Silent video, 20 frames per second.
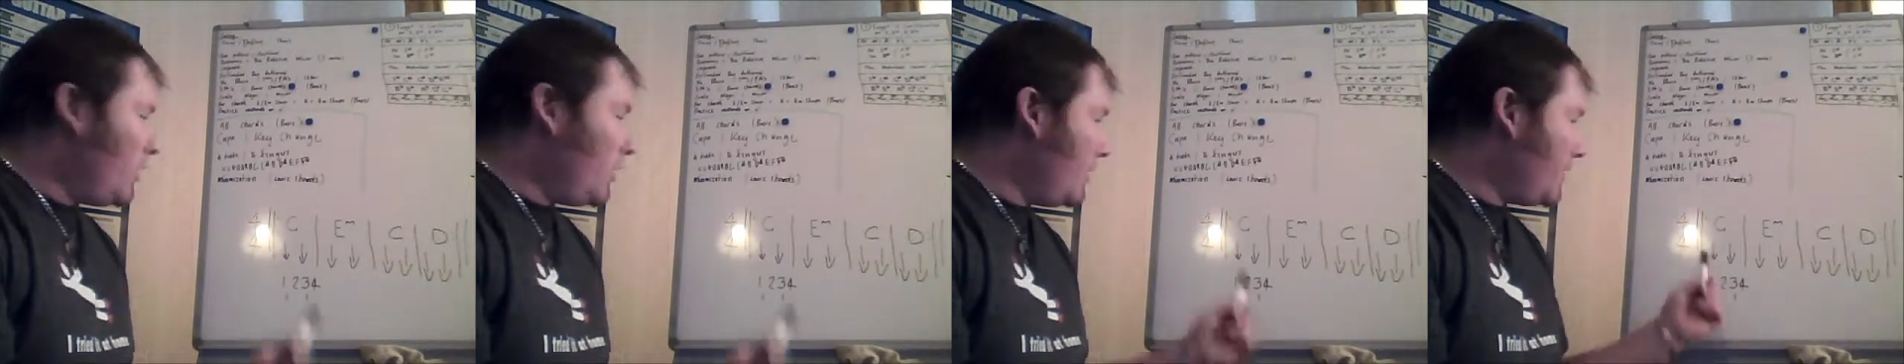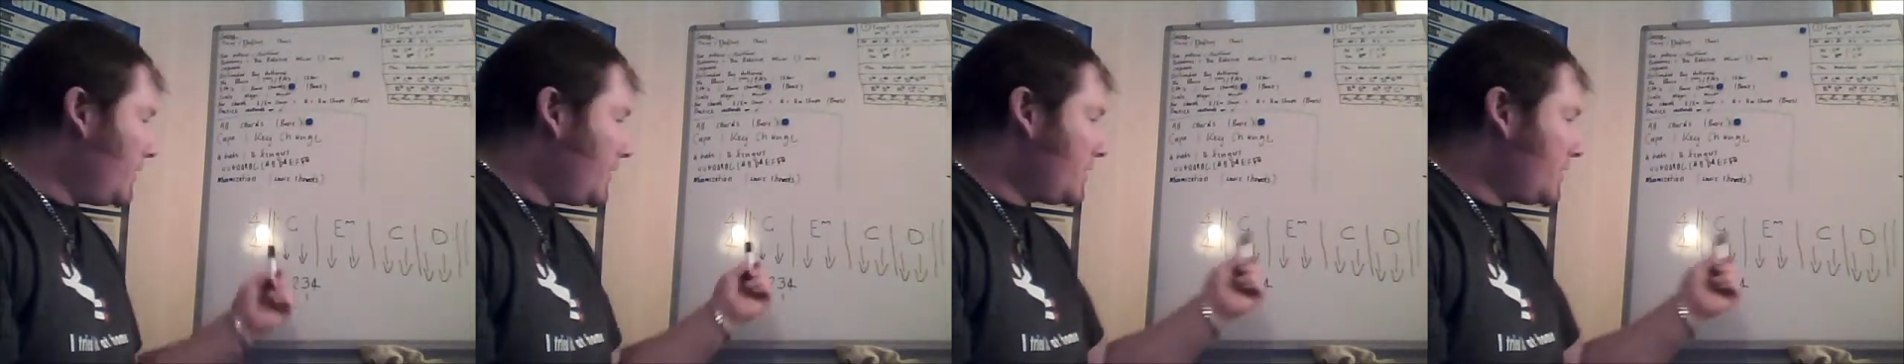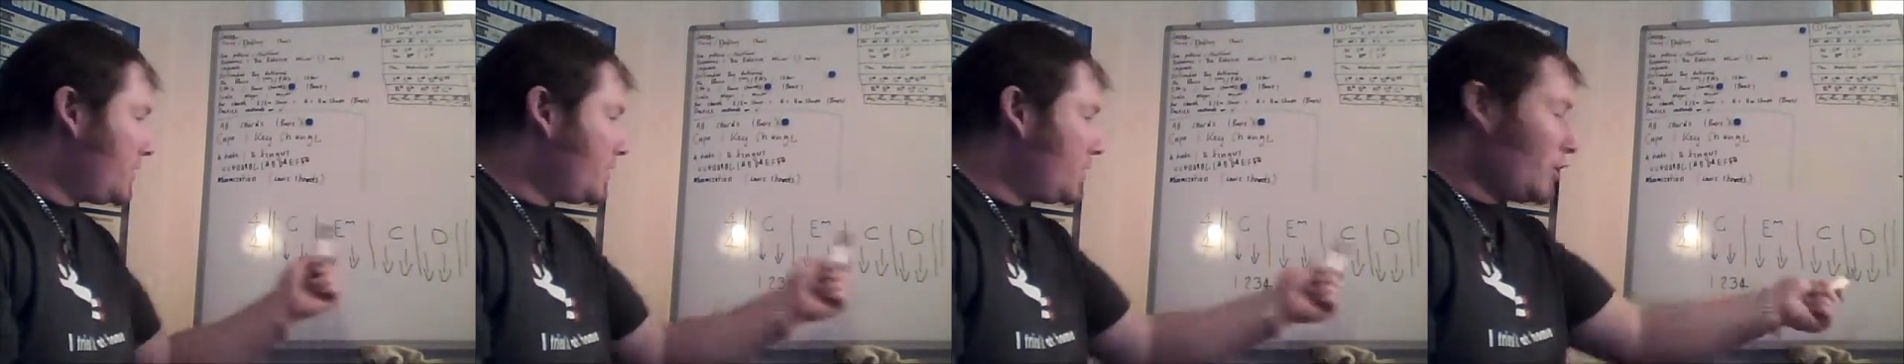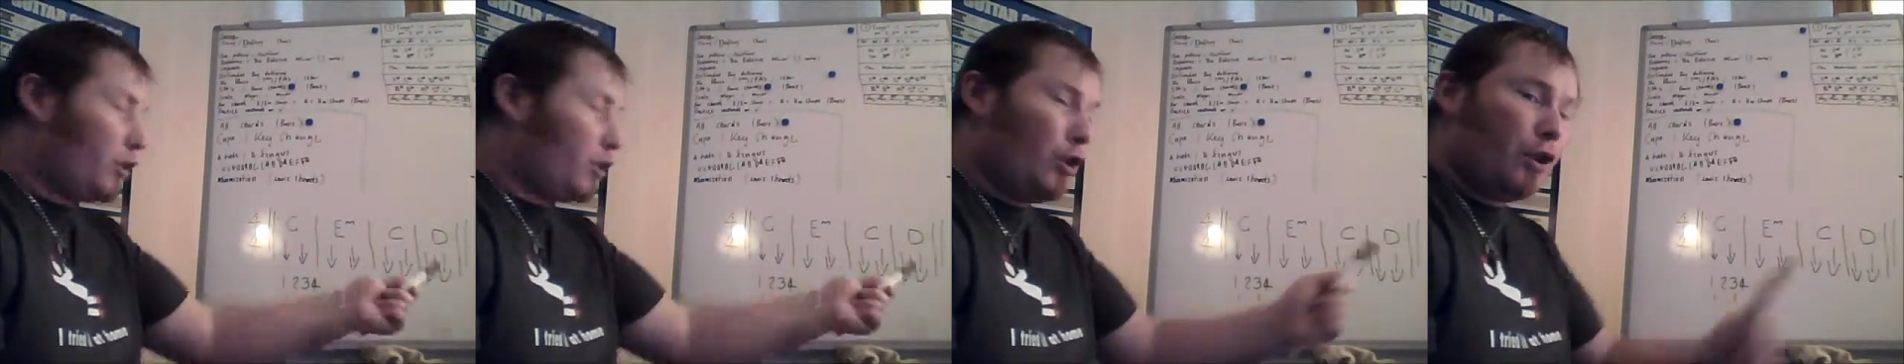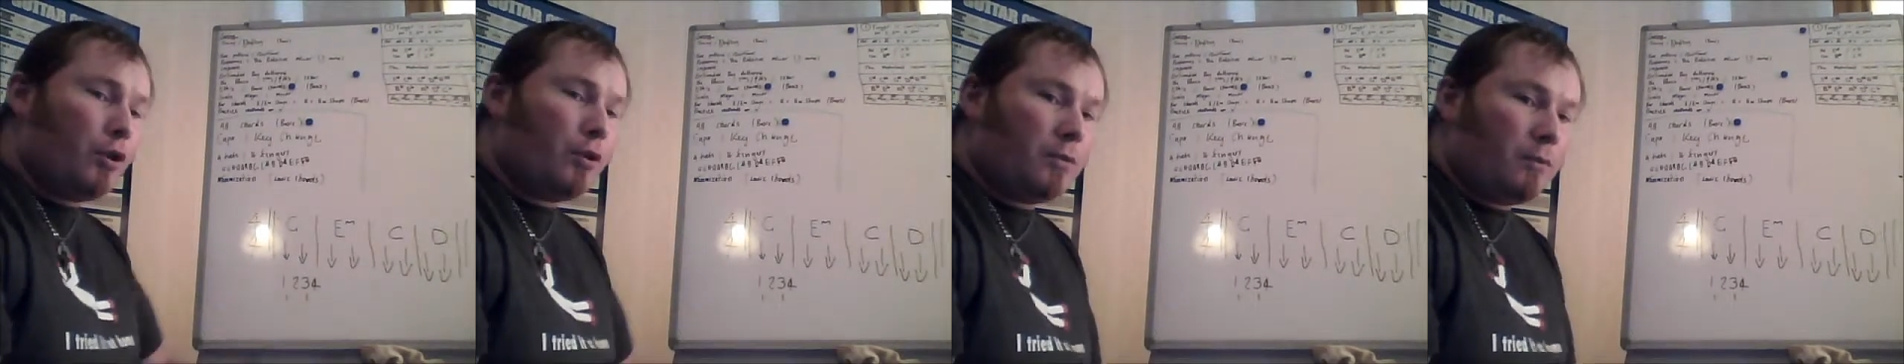This is a
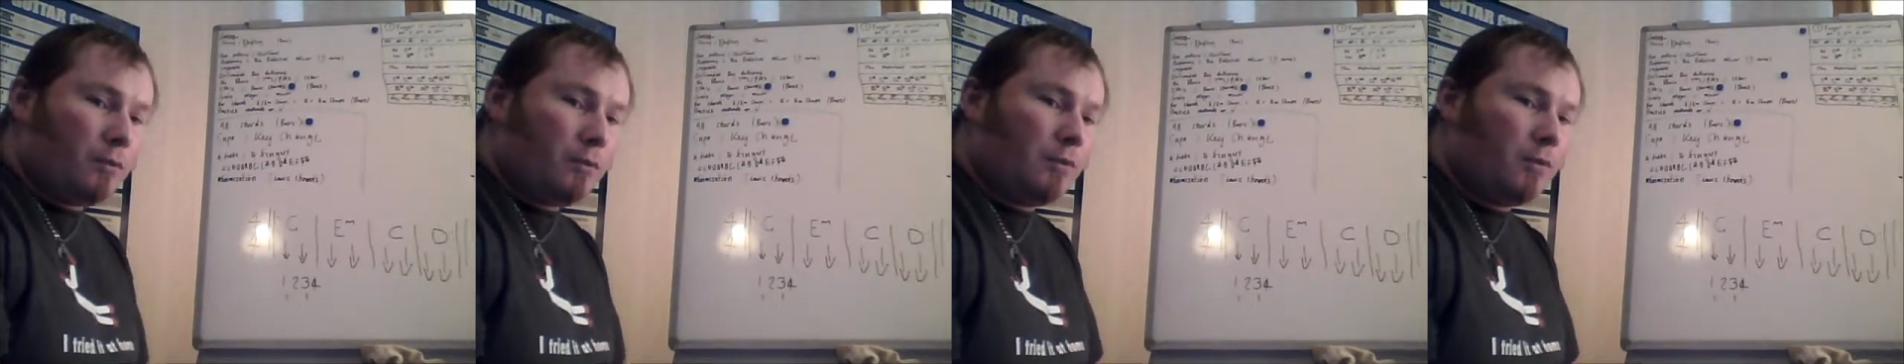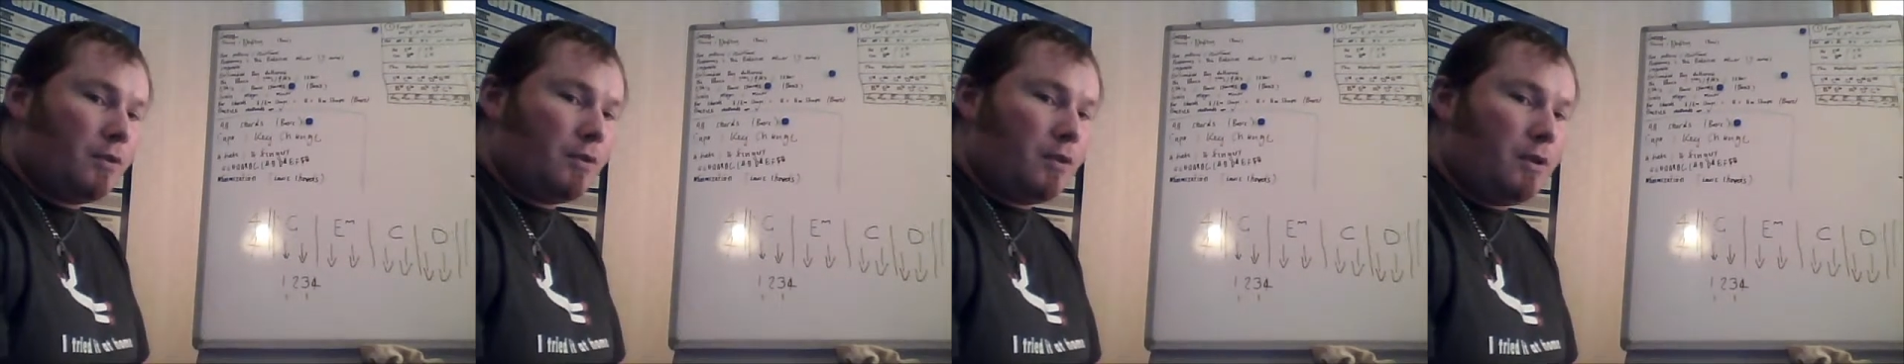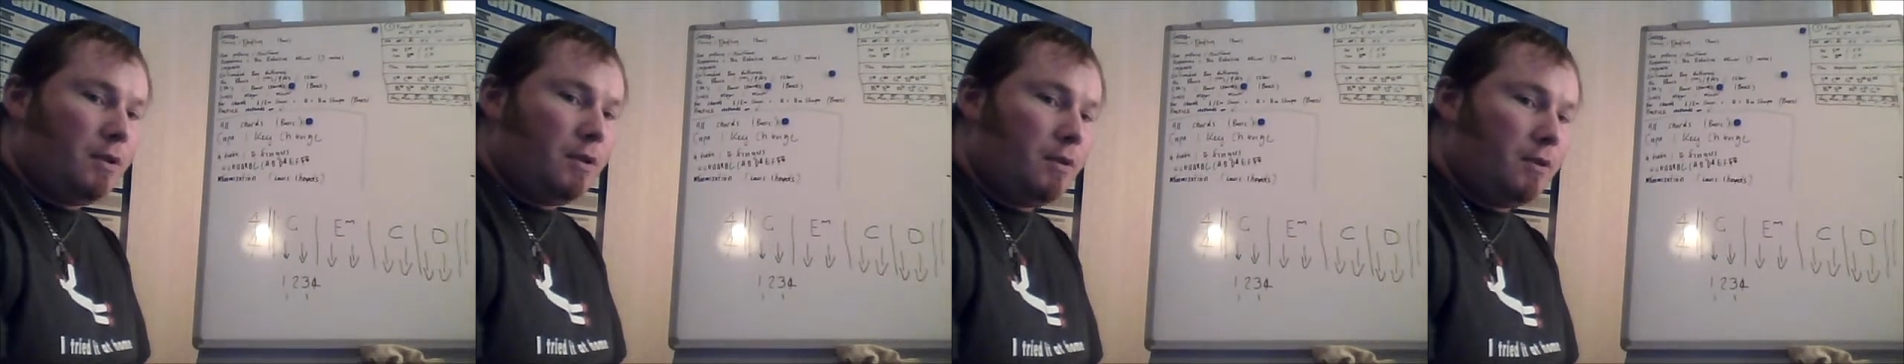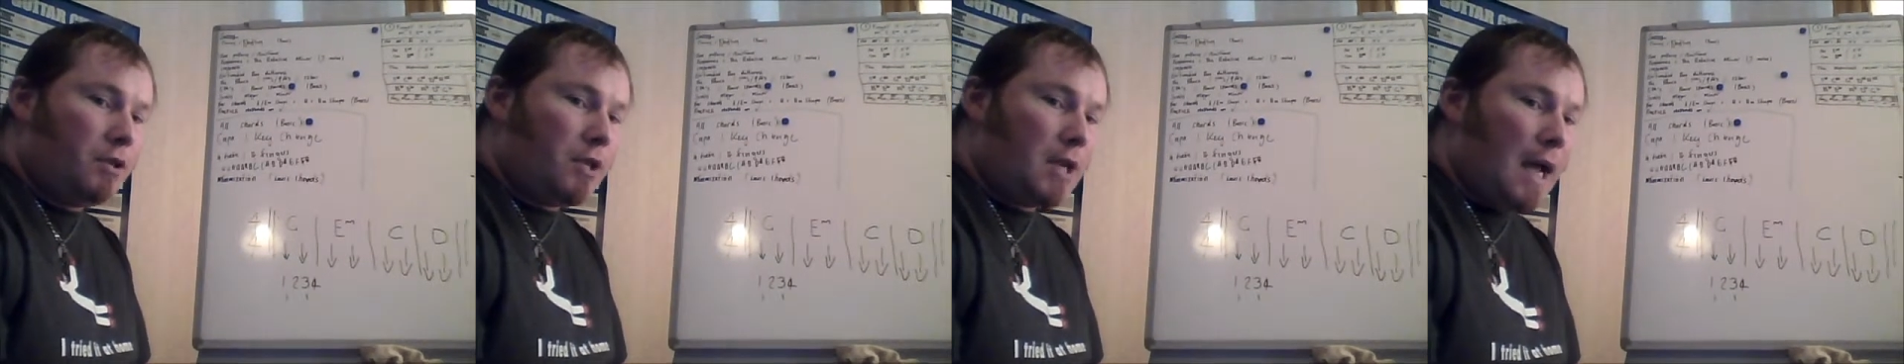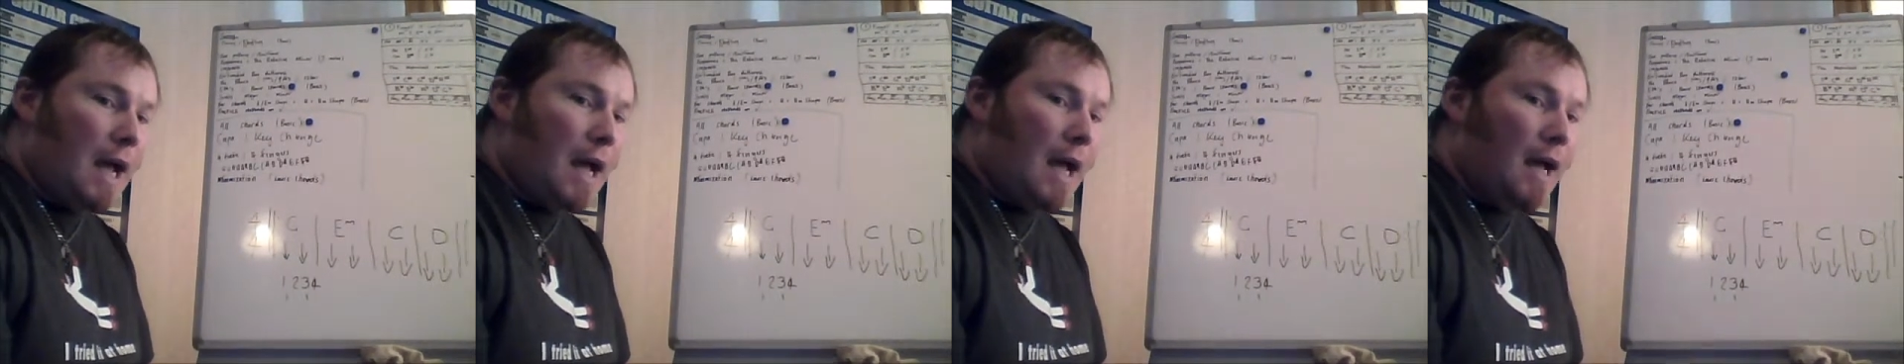good
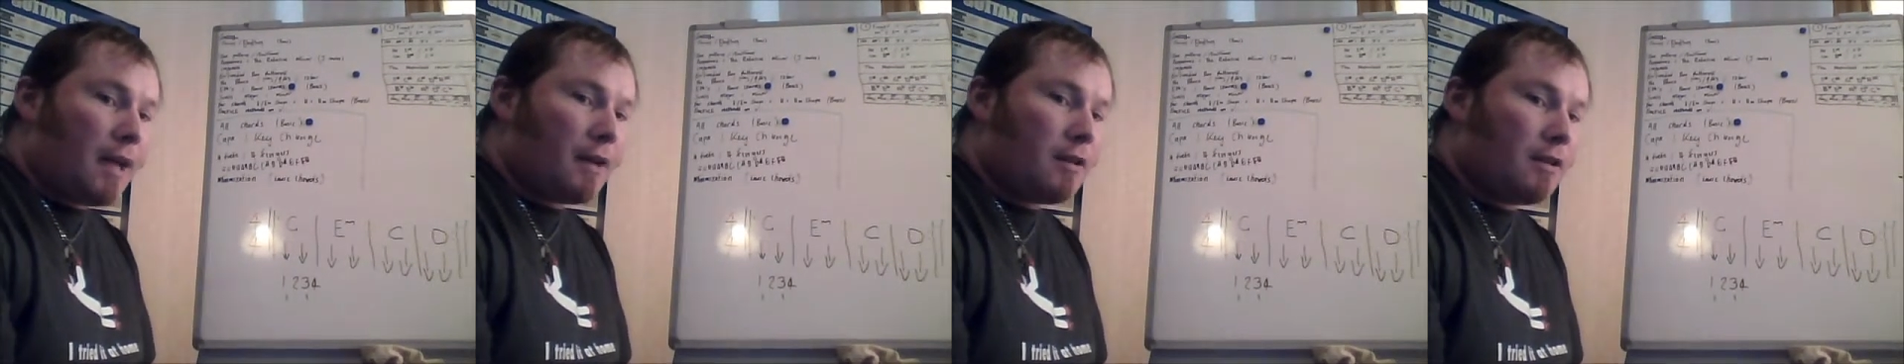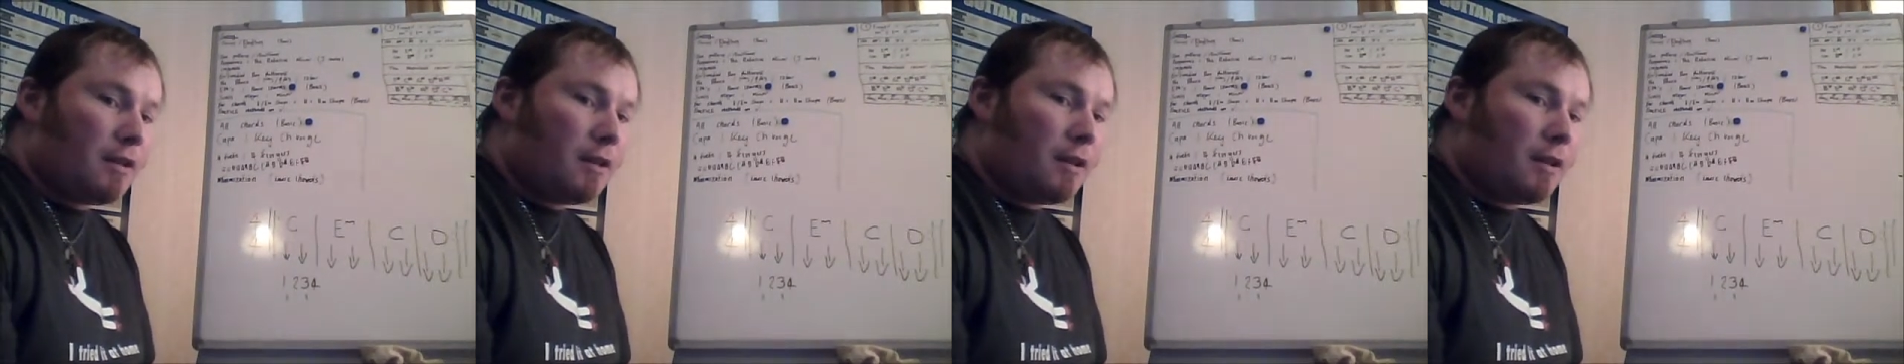chart